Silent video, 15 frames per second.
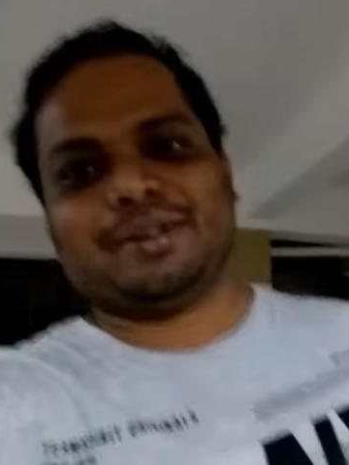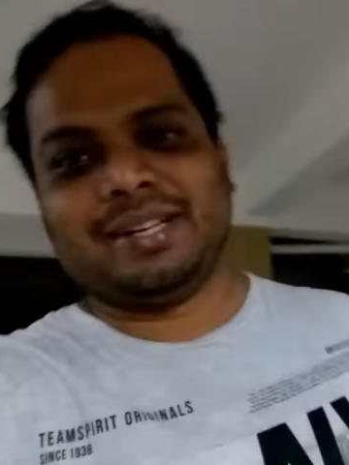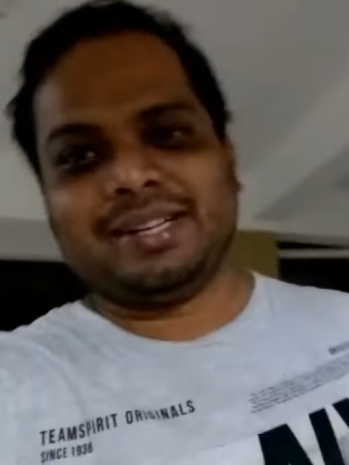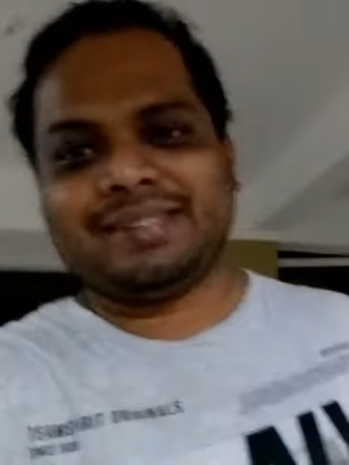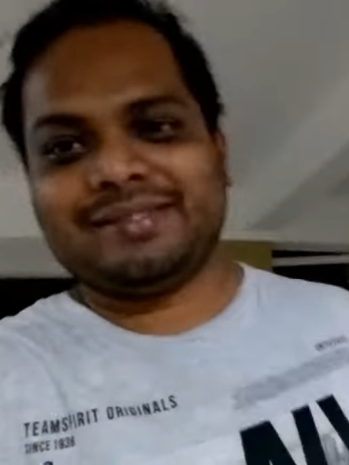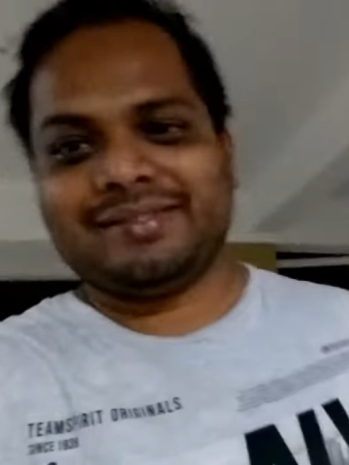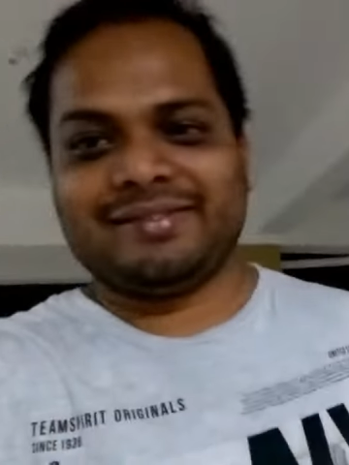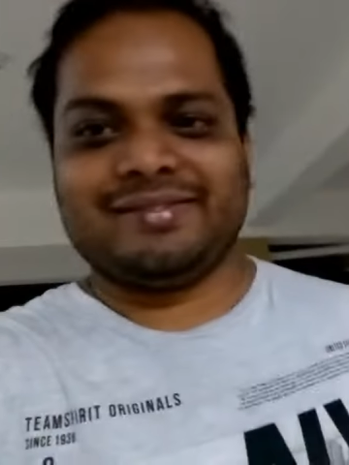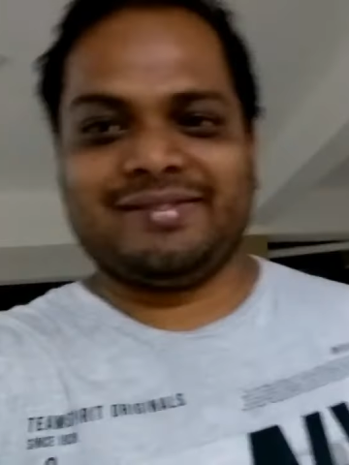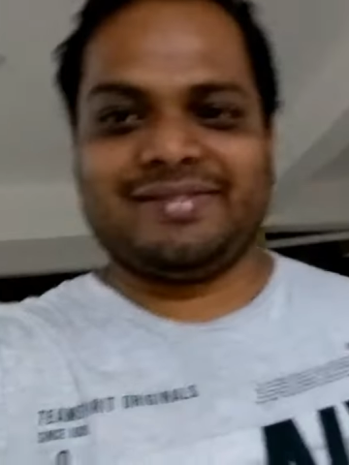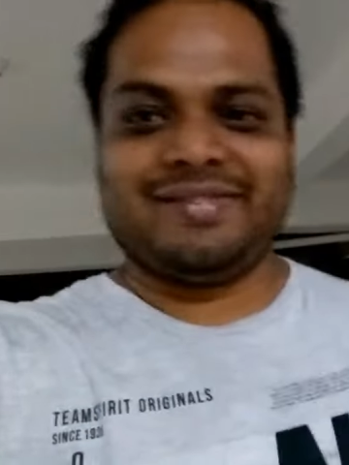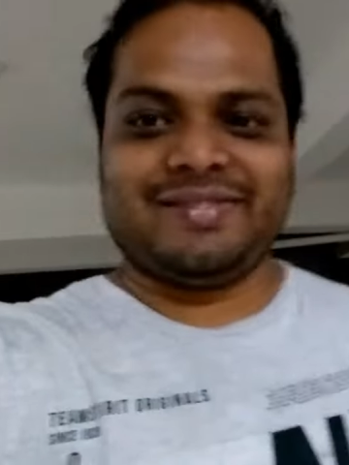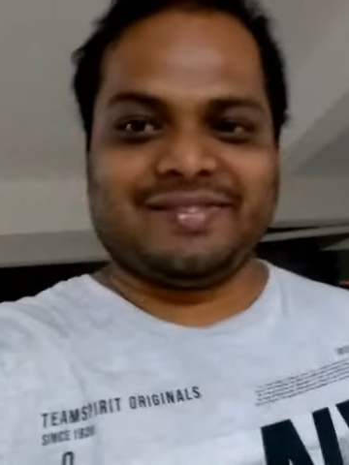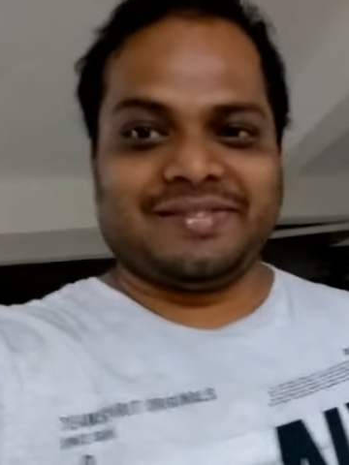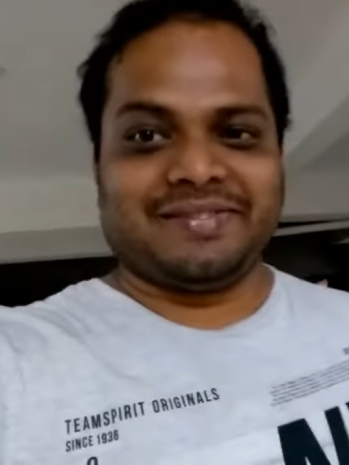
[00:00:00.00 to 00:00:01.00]
So
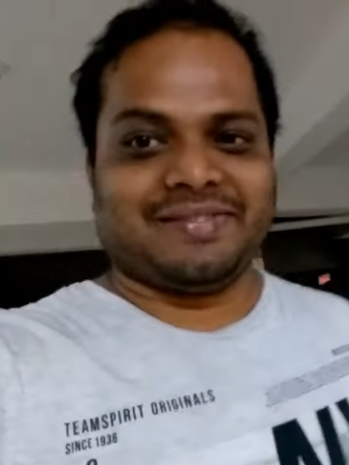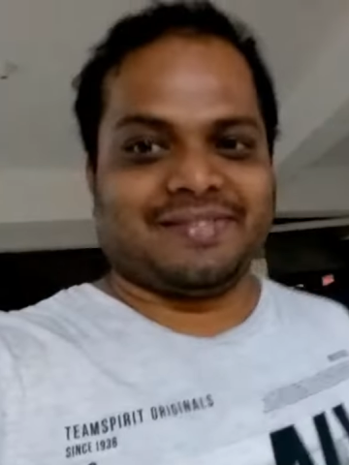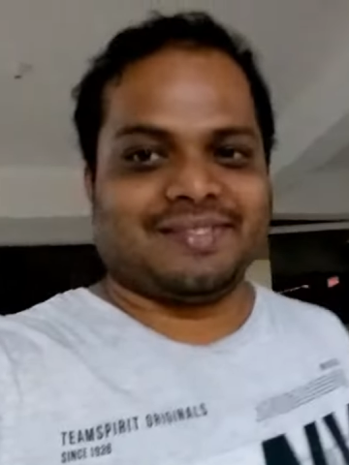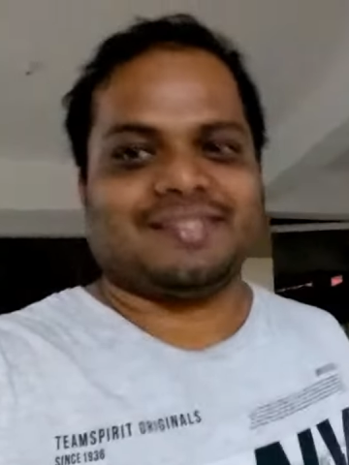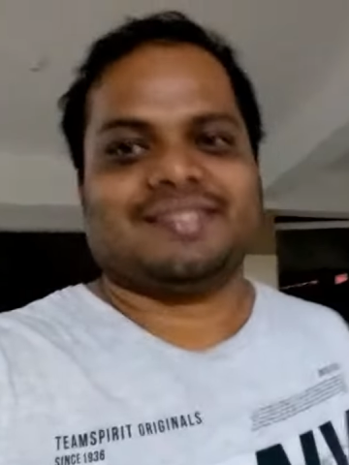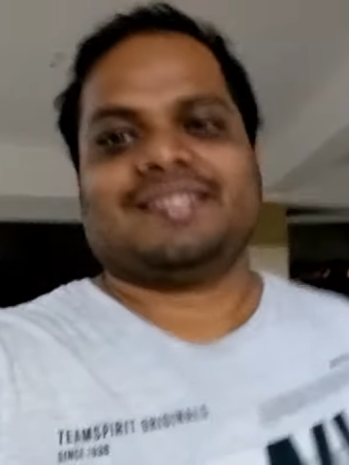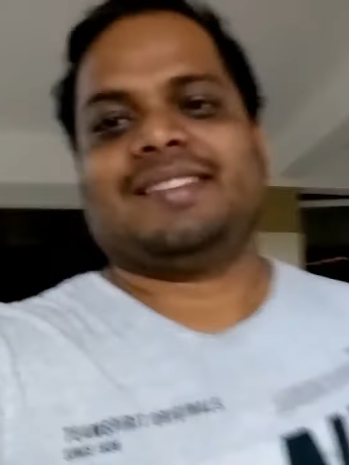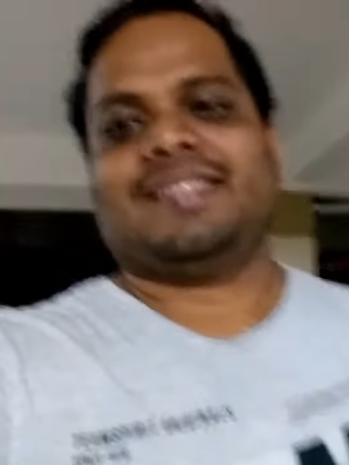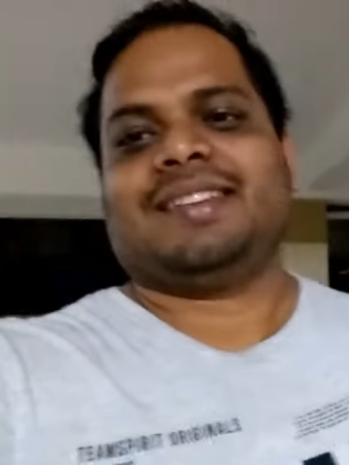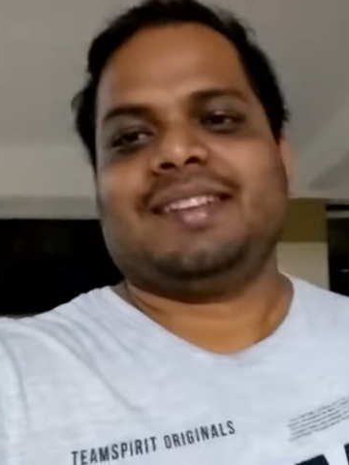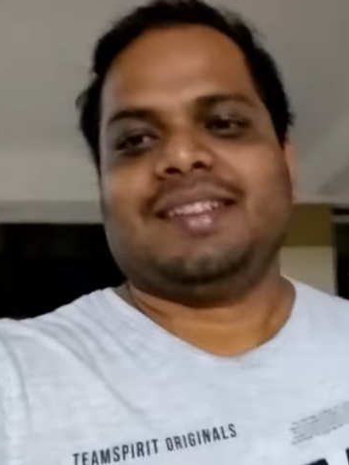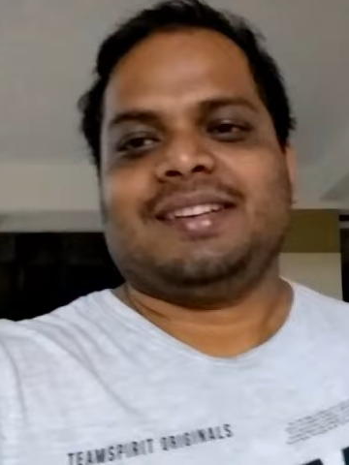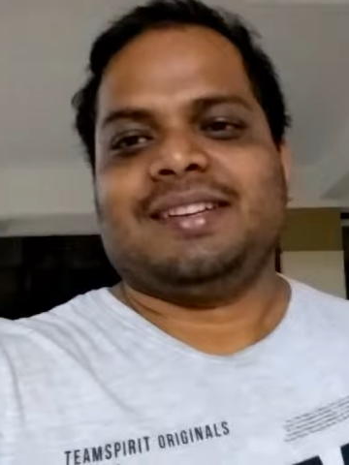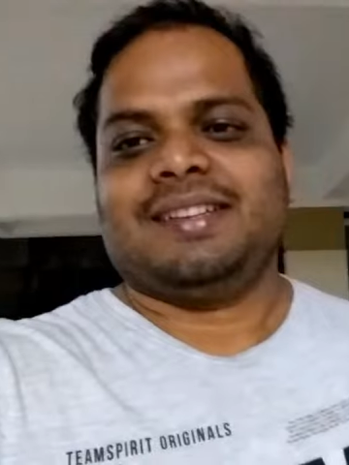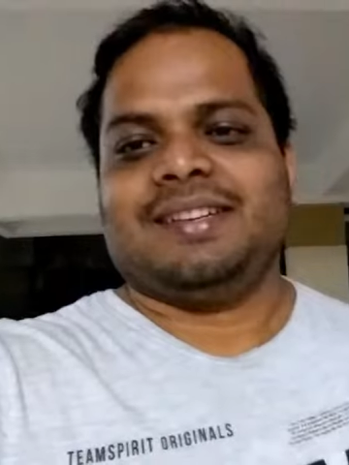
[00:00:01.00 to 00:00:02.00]
maybe in Hyderabad I'll do
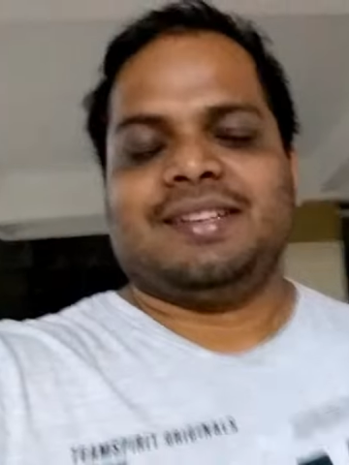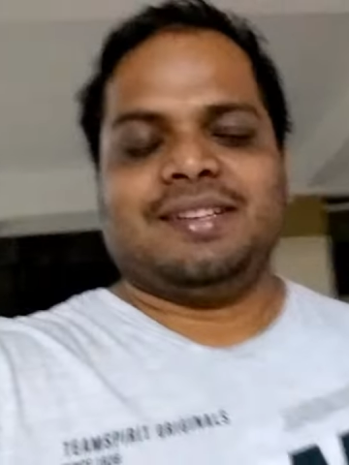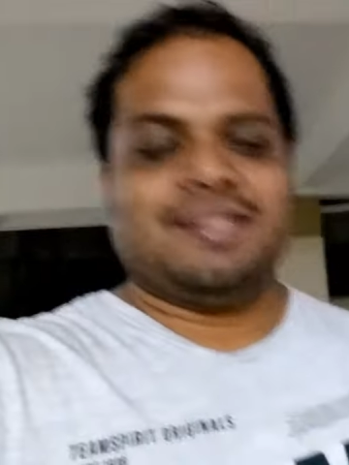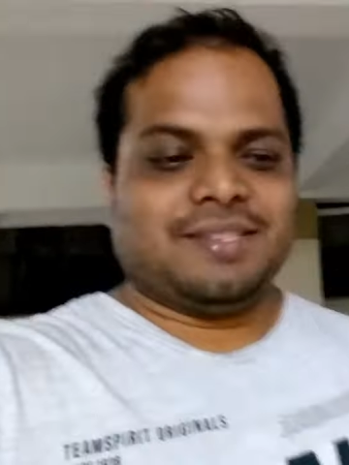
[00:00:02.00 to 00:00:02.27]
the service.